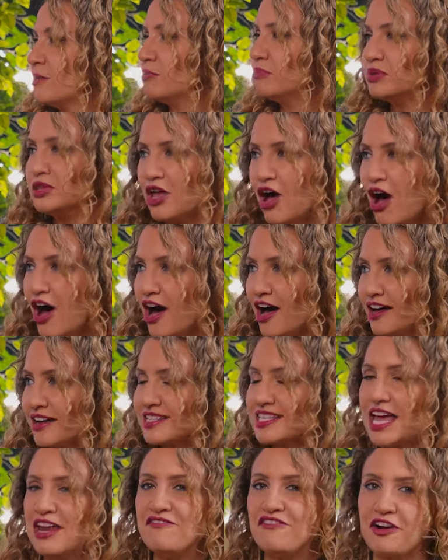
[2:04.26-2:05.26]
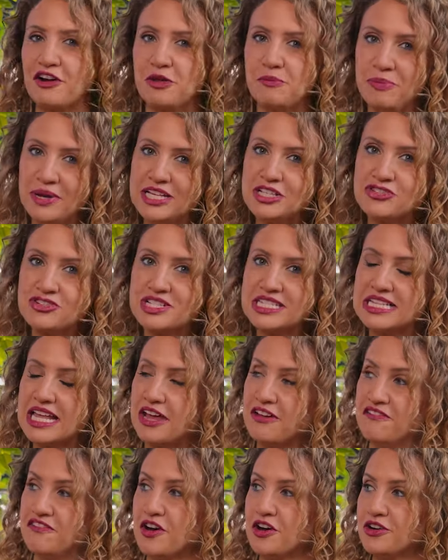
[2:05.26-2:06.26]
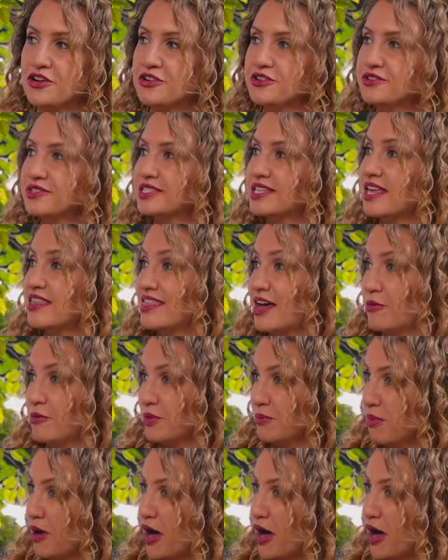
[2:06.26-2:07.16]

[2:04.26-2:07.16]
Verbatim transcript: blogs and very Pinterest like photos that were